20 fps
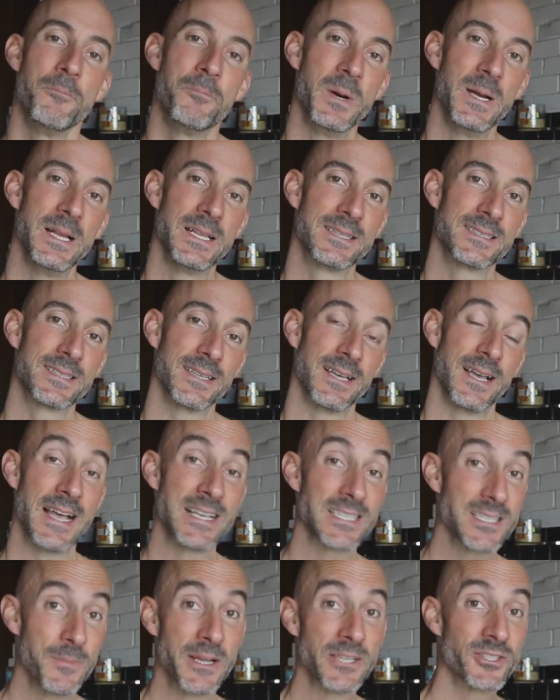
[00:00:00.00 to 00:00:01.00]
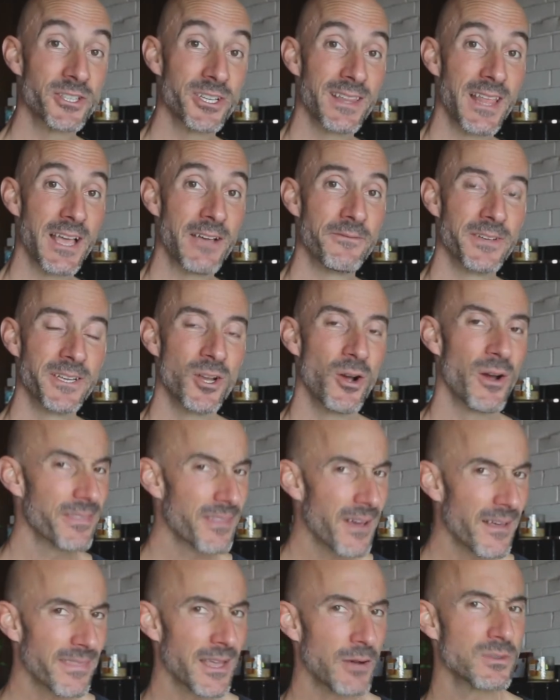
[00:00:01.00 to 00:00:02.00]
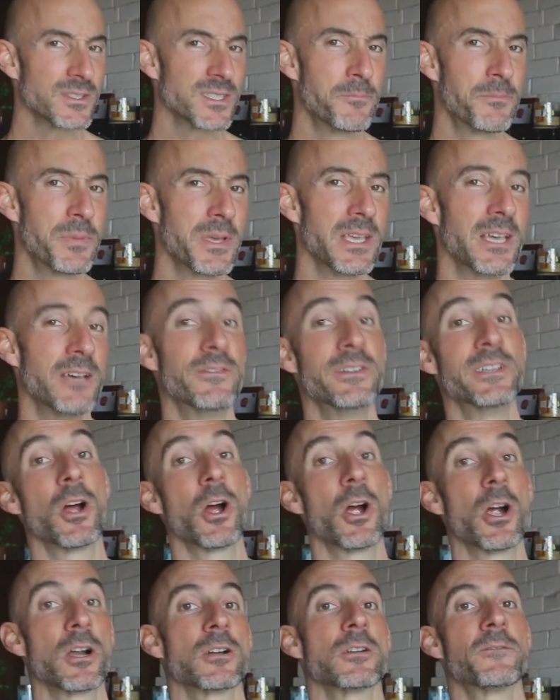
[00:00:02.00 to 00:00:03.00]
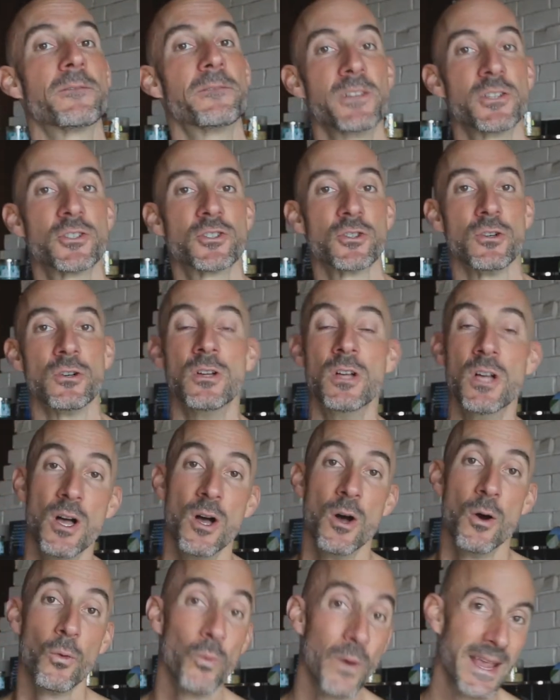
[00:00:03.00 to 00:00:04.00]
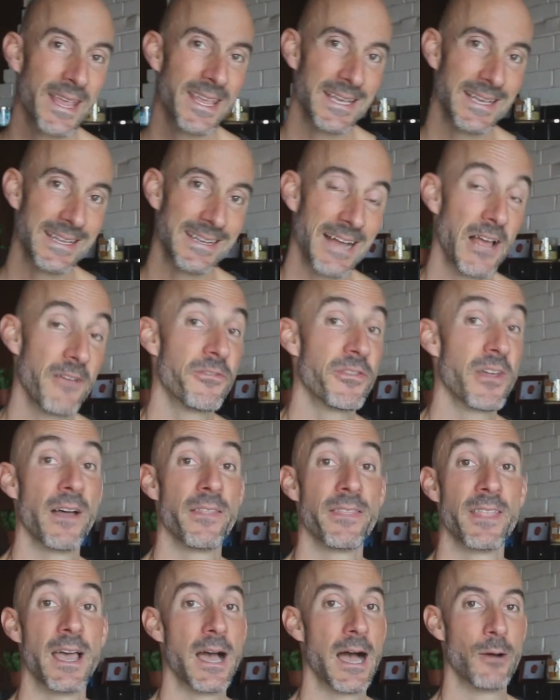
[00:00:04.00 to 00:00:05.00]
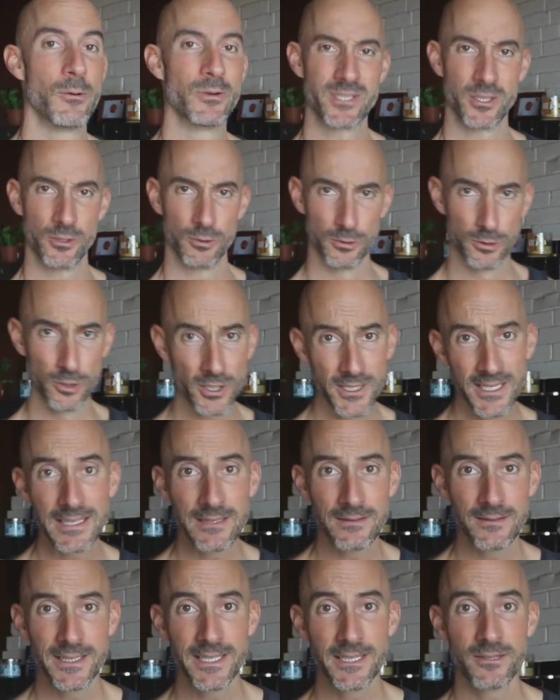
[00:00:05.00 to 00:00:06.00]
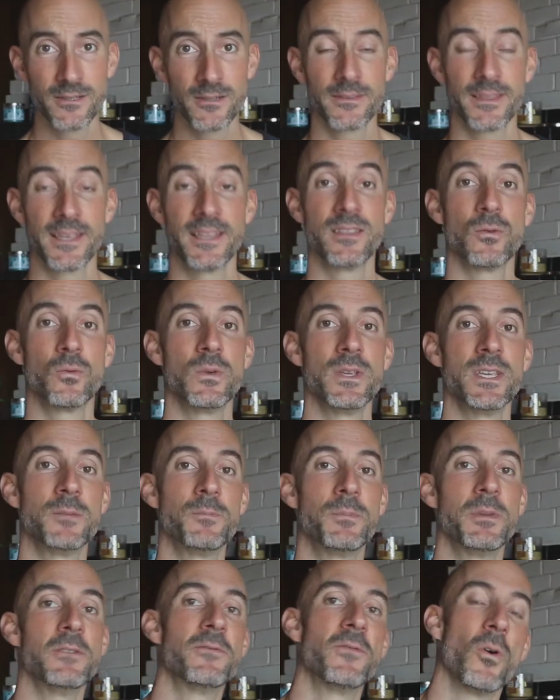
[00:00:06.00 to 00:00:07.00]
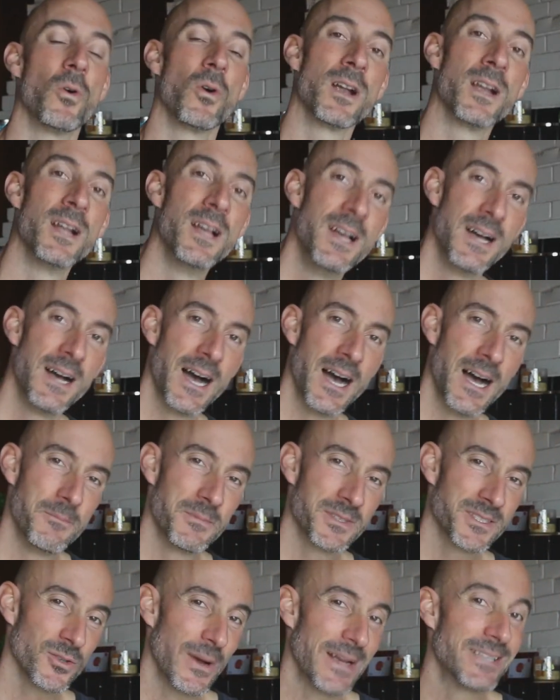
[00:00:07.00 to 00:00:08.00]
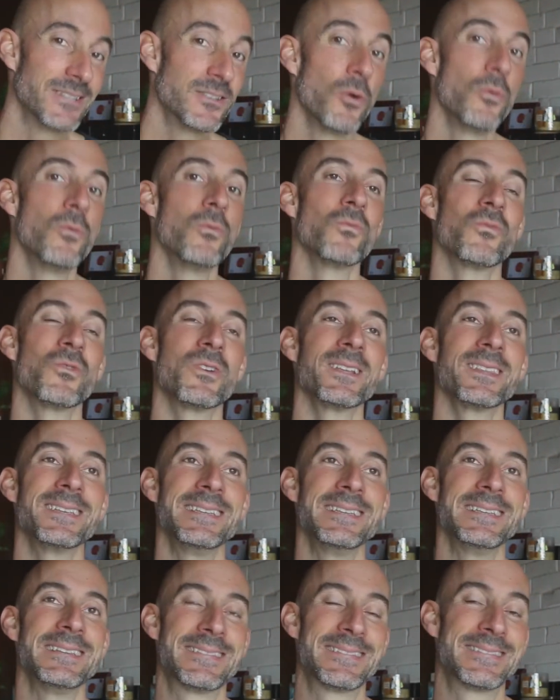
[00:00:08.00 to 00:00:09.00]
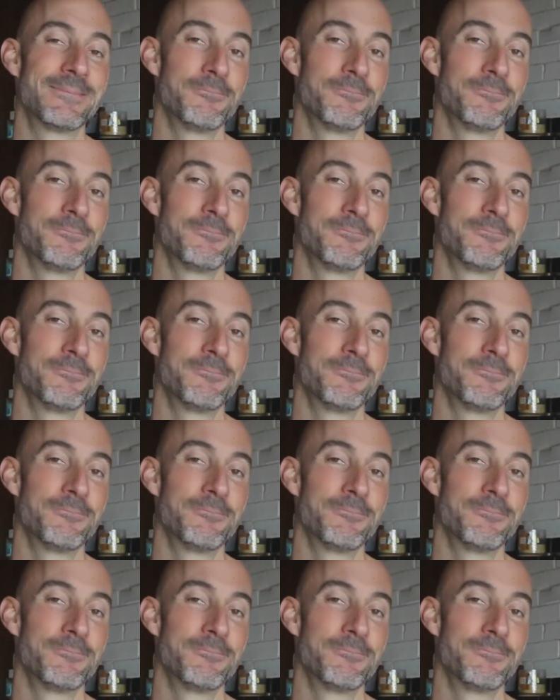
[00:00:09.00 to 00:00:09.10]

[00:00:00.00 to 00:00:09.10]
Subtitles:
but as I mentioned in that video, I thought that was a bit of an artificial weigh-in. I thought that I was looking leaner than the week before, so I don't really